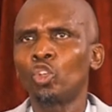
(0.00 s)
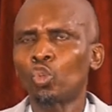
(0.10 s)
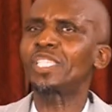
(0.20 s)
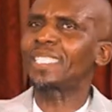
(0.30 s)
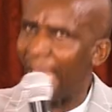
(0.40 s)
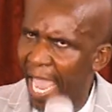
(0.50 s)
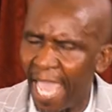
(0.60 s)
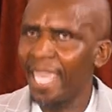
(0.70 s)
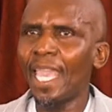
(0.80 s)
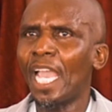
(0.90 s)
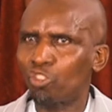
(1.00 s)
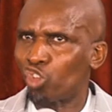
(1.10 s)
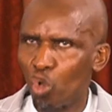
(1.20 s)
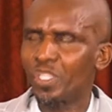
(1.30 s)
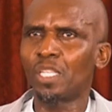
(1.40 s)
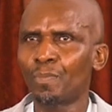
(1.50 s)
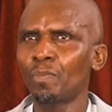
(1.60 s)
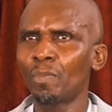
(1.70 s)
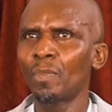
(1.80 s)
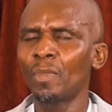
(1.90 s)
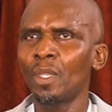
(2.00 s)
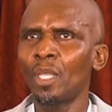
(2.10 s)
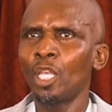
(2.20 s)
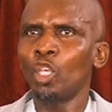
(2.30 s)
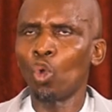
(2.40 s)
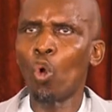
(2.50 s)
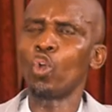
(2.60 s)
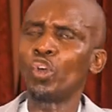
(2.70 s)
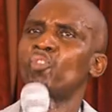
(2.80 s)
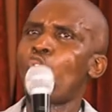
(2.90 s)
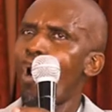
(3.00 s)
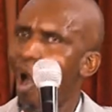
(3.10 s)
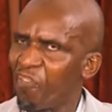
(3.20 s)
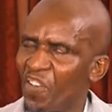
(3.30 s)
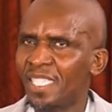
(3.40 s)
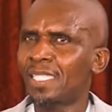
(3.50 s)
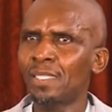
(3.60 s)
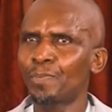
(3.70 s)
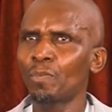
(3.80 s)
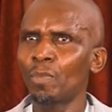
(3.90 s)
to stay at Solus? You will use your office,